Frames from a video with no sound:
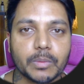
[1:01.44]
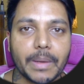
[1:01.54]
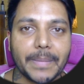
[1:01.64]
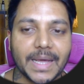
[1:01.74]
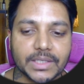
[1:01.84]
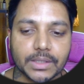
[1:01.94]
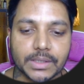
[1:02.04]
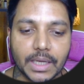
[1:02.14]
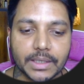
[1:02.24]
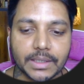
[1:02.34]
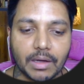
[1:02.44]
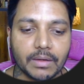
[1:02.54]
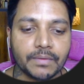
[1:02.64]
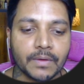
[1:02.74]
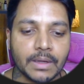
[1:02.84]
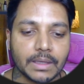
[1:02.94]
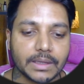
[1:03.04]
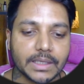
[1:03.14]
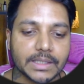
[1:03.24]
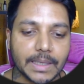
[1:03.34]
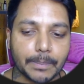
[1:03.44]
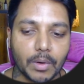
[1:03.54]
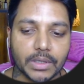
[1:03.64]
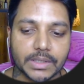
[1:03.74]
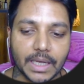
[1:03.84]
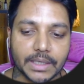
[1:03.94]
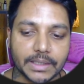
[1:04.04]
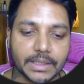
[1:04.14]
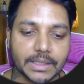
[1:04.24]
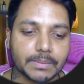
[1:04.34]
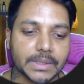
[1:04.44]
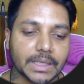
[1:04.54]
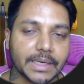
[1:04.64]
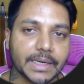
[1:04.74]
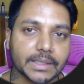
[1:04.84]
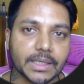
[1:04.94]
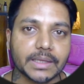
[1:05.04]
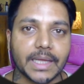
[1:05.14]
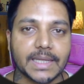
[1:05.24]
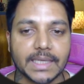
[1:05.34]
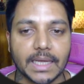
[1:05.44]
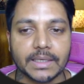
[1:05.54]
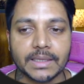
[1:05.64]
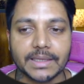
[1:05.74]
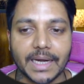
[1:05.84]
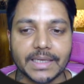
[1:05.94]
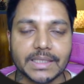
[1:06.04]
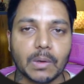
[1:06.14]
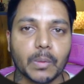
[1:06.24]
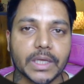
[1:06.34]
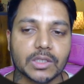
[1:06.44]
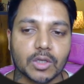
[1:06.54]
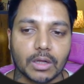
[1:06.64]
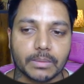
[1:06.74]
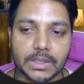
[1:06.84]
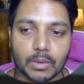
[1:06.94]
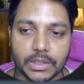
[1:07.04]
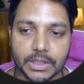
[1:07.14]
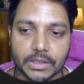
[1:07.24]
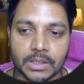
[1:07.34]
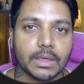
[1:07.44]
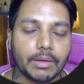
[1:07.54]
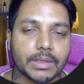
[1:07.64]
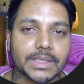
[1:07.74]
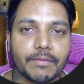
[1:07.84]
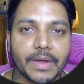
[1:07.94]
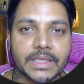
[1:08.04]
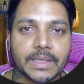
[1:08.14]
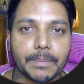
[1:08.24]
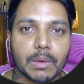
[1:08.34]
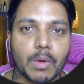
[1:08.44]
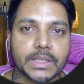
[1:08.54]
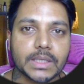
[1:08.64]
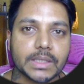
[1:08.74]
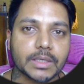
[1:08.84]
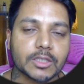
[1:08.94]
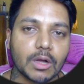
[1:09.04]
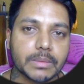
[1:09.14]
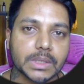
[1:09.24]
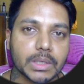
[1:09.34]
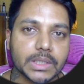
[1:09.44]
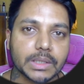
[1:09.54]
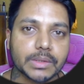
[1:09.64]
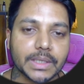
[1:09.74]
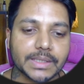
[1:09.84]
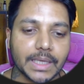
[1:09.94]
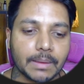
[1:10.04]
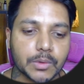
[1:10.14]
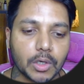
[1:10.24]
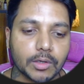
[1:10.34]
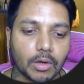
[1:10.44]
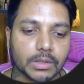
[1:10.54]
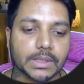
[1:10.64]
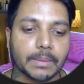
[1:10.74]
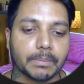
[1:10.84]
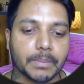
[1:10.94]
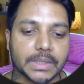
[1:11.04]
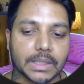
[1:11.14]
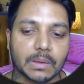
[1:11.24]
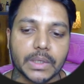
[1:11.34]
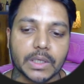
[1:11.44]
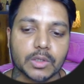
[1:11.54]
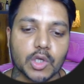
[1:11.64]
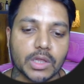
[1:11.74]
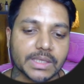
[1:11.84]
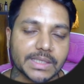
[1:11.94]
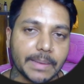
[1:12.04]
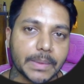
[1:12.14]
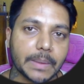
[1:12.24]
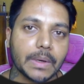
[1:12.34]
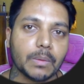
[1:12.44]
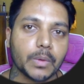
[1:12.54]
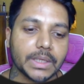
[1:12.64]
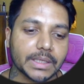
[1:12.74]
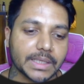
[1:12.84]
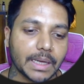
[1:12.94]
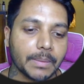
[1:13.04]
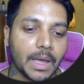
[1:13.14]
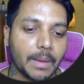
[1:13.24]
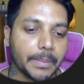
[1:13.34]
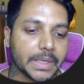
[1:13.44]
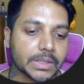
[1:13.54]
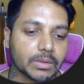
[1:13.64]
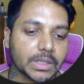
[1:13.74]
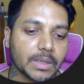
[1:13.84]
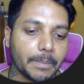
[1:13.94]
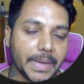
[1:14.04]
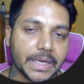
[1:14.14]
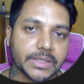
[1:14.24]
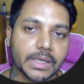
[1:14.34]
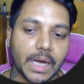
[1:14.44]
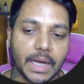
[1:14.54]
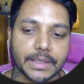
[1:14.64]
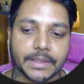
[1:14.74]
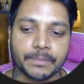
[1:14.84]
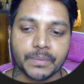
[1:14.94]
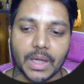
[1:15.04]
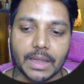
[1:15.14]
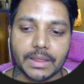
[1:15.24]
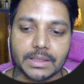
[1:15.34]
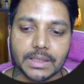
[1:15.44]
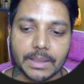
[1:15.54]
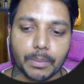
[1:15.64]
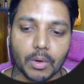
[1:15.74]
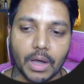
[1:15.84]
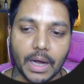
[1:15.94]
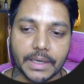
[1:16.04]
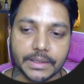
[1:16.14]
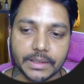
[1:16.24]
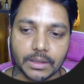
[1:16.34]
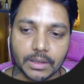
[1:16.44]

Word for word: to be a manager salary, now if this employee salary is basically greater than that salary, that is how we can solve these questions. Now this is a very simple question, so you can solve this question using a self-join concept. Basically we need to join the same table with itself based on this manager ID and this employee ID.